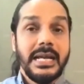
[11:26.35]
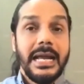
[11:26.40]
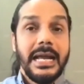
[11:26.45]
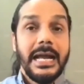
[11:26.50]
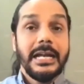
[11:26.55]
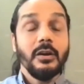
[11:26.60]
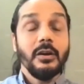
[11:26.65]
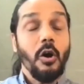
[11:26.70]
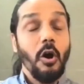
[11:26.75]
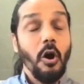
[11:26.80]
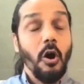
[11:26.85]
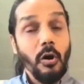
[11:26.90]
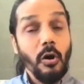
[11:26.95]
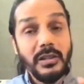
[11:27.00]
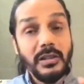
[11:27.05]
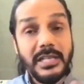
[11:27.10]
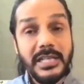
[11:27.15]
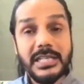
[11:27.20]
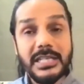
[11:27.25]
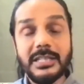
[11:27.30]
And all
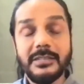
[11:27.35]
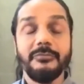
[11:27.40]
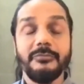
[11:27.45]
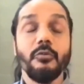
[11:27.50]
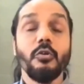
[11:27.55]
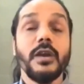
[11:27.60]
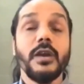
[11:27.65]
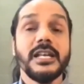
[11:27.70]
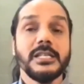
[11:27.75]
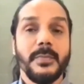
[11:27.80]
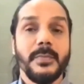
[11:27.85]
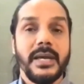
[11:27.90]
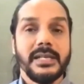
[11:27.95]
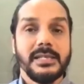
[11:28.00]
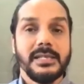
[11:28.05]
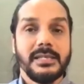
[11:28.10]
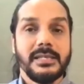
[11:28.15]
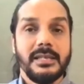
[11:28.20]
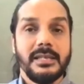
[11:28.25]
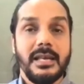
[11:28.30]
these 4
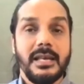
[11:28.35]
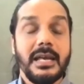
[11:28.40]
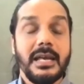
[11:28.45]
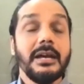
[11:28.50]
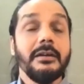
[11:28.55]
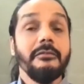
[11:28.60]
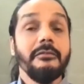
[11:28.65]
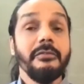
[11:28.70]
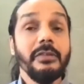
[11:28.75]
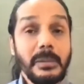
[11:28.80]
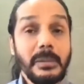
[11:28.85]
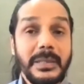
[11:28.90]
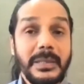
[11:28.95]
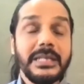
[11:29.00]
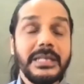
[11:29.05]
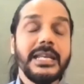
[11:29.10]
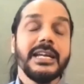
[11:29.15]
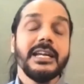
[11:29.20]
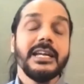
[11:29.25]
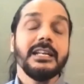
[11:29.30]
aspects will be
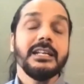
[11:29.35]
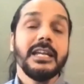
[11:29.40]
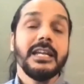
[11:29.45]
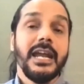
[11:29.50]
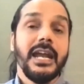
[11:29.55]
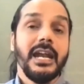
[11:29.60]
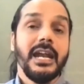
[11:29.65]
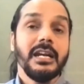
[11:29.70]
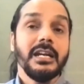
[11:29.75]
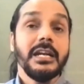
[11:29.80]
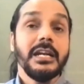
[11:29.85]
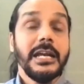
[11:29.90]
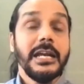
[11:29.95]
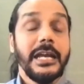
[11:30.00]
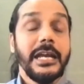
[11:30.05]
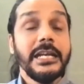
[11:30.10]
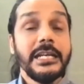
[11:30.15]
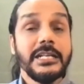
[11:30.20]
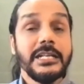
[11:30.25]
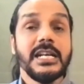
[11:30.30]
taken care
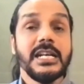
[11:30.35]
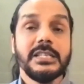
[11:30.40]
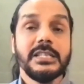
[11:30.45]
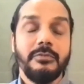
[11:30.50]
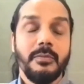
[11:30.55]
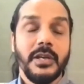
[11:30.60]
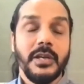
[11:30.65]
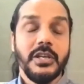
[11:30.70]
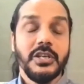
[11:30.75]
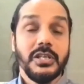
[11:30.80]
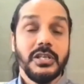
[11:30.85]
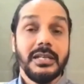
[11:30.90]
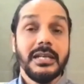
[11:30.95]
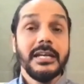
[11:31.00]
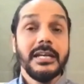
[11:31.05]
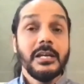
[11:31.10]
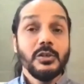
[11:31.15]
in transformation.